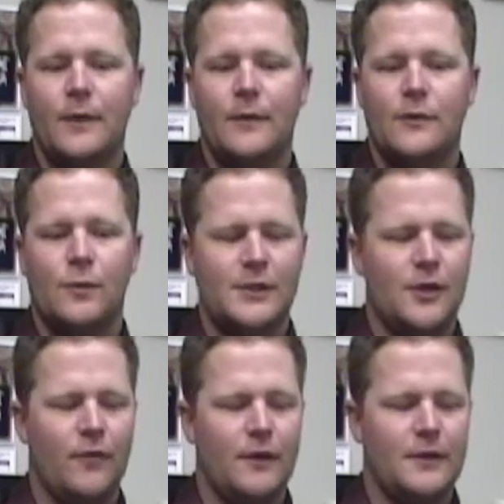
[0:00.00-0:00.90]
switched
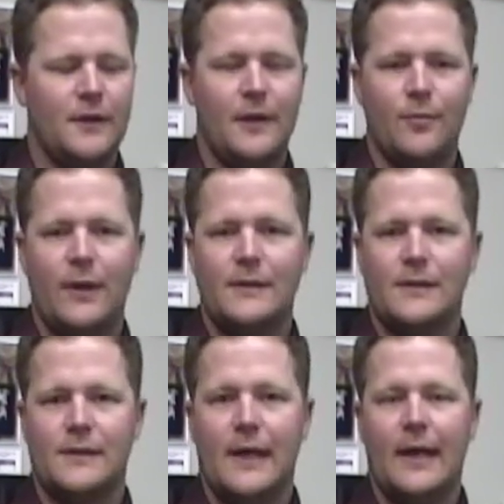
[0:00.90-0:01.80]
over to the appraisal
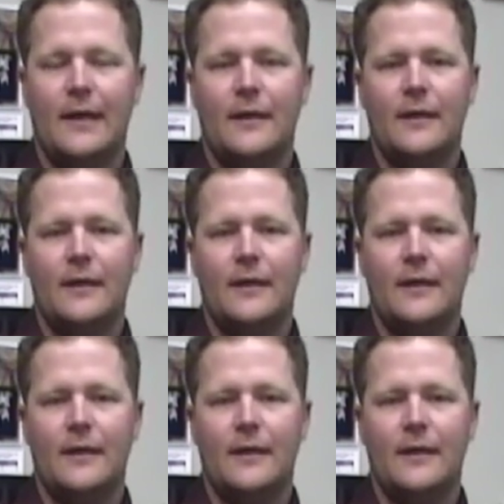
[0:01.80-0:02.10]
side.